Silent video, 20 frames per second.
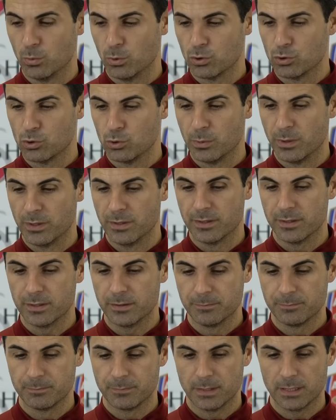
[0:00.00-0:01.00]
want to be there,
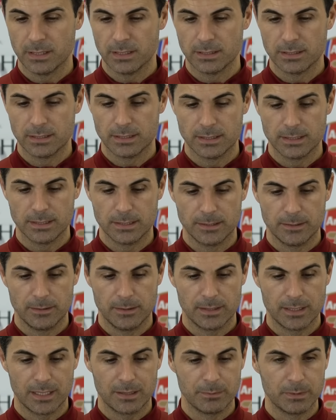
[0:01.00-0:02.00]
and
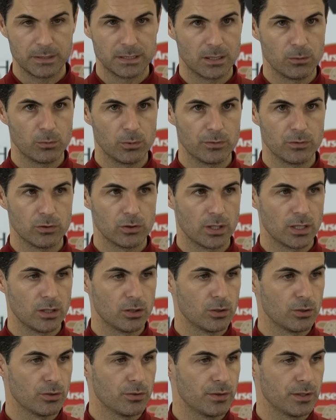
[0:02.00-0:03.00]
that means that we've done a
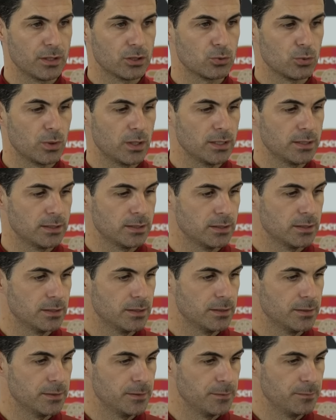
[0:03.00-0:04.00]
lot of things right
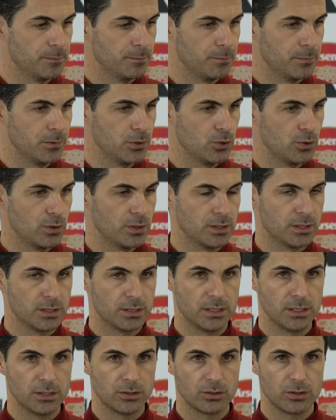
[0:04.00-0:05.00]
during the
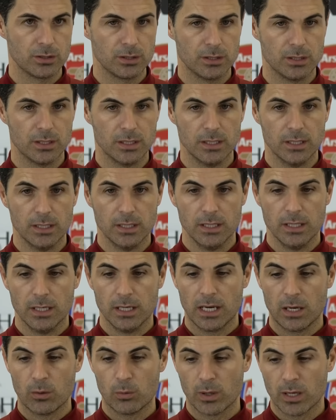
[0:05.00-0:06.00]
season,
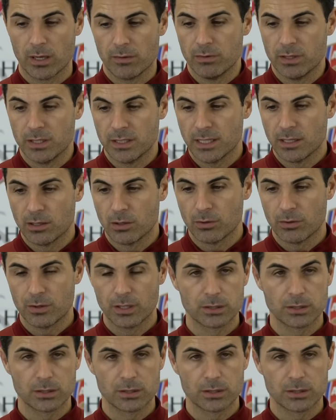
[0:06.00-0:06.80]
and we have learned a lot of